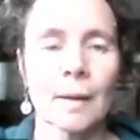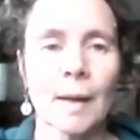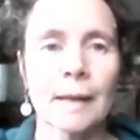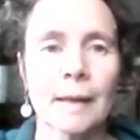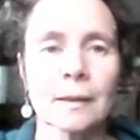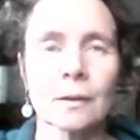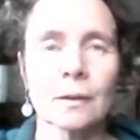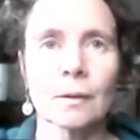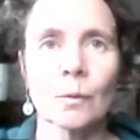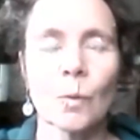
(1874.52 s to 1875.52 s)
And
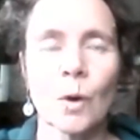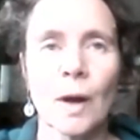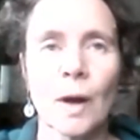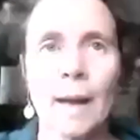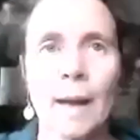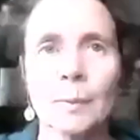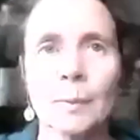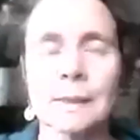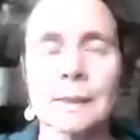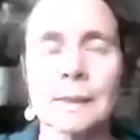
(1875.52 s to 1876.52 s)
that what
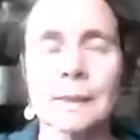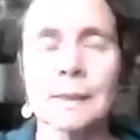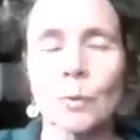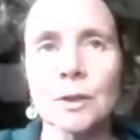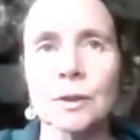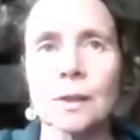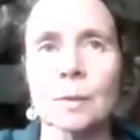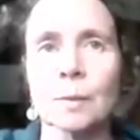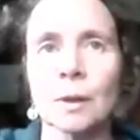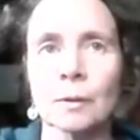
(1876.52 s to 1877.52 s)
happens is that impressions
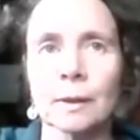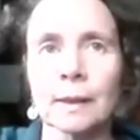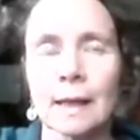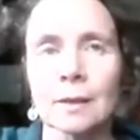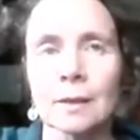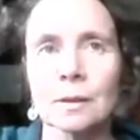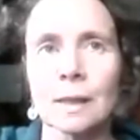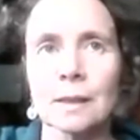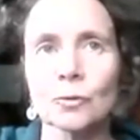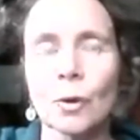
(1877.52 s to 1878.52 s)
come along and
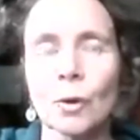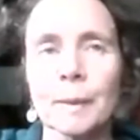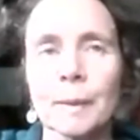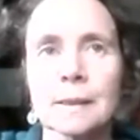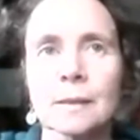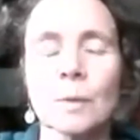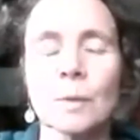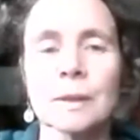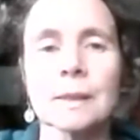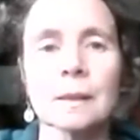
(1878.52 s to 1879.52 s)
they drop into the
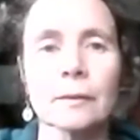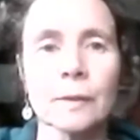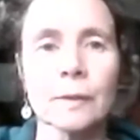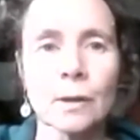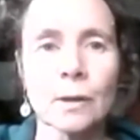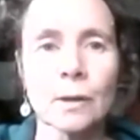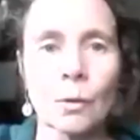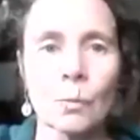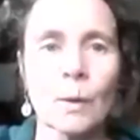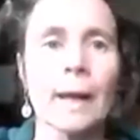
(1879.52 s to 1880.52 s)
mind. And if we're not
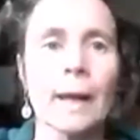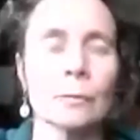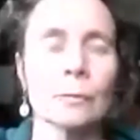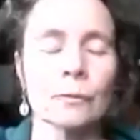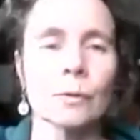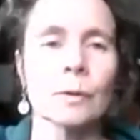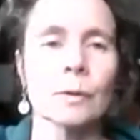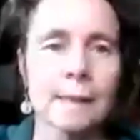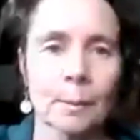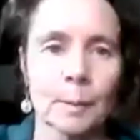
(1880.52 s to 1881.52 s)
aware of what
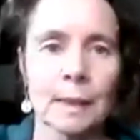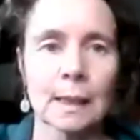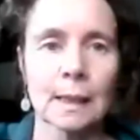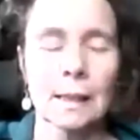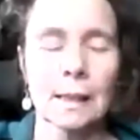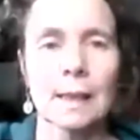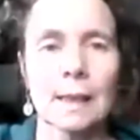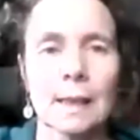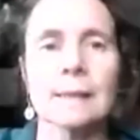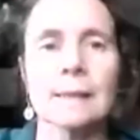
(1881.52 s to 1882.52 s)
is happening,
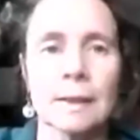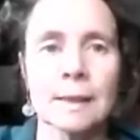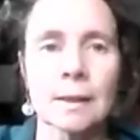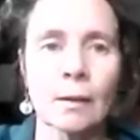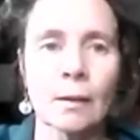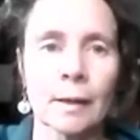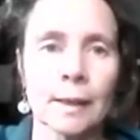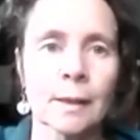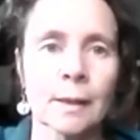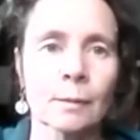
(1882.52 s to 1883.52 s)
it's like dye
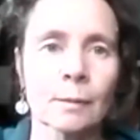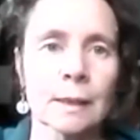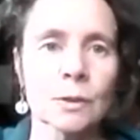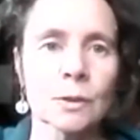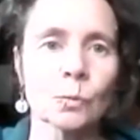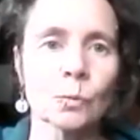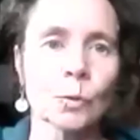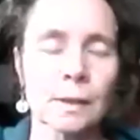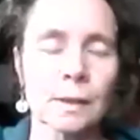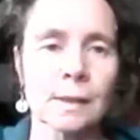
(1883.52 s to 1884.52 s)
going into water.